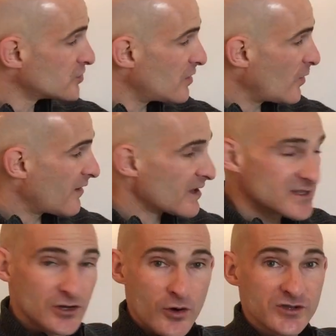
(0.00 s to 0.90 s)
So that we got
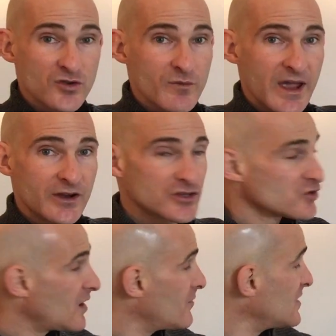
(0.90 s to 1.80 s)
0 as a remainder.
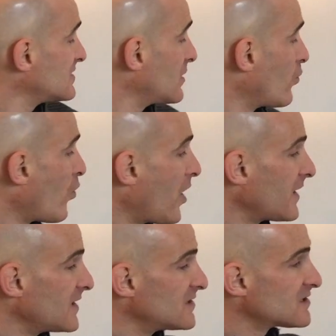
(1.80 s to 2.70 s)
So that means that
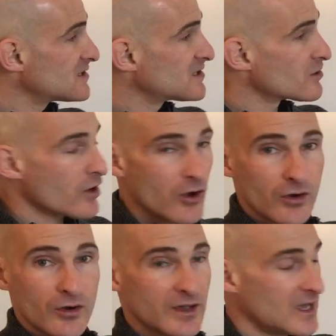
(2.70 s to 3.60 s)
1 is a
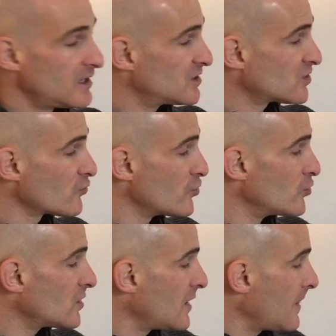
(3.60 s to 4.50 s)
0. Okay, it is a
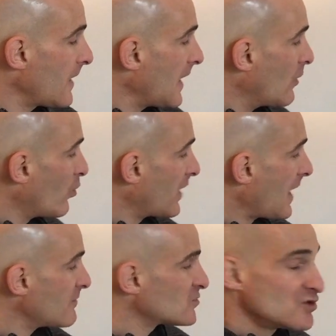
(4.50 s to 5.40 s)
root. And what
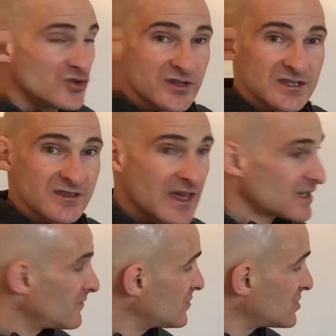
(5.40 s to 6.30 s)
happens when you do the
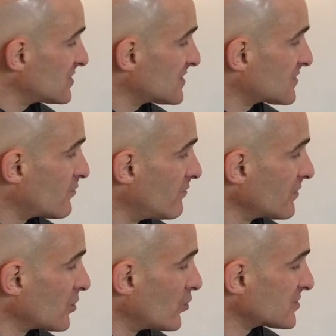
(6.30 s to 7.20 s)
synthetic division is this
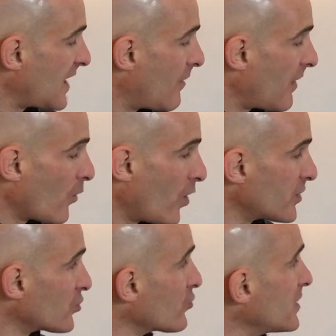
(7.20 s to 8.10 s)
goes down by
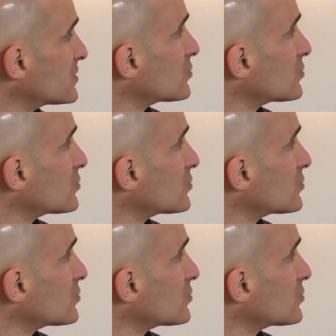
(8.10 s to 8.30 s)
1 degree.